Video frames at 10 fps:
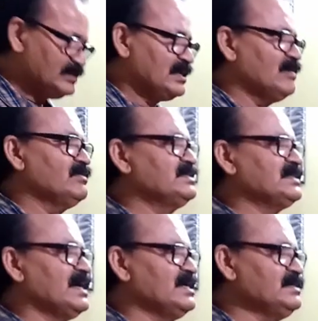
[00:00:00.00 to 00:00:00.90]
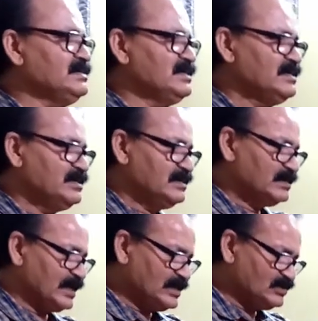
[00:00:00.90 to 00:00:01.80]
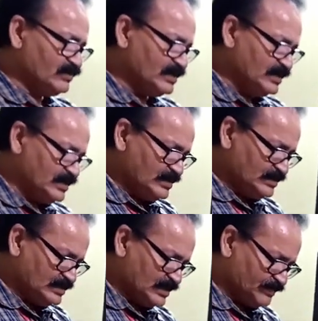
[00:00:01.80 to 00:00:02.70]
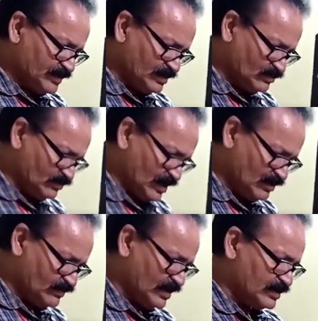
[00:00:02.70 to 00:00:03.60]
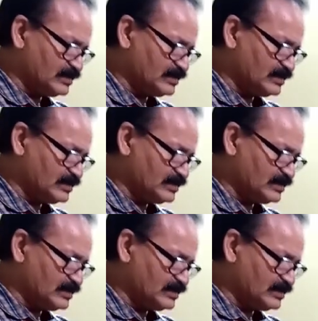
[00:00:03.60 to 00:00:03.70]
Now his eye gradually shifting to downward,